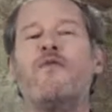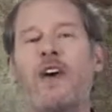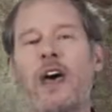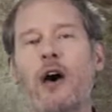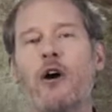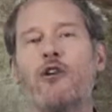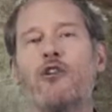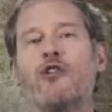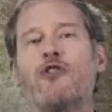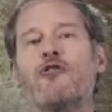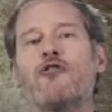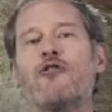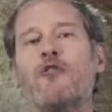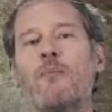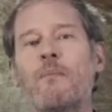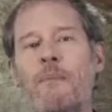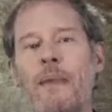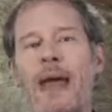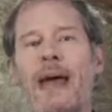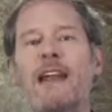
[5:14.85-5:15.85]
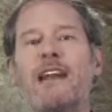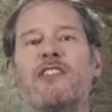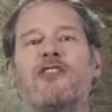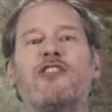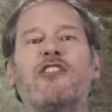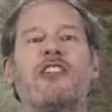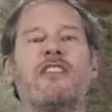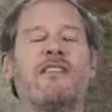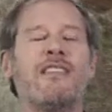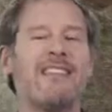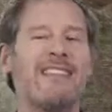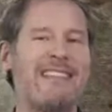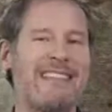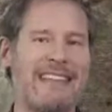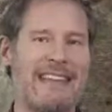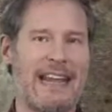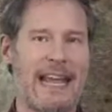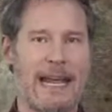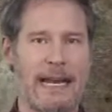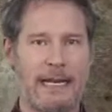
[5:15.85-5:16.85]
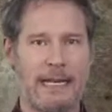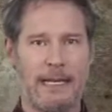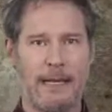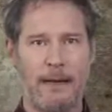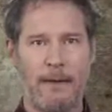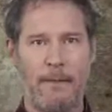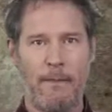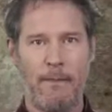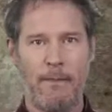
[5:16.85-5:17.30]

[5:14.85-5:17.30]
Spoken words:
failure to manage his estate.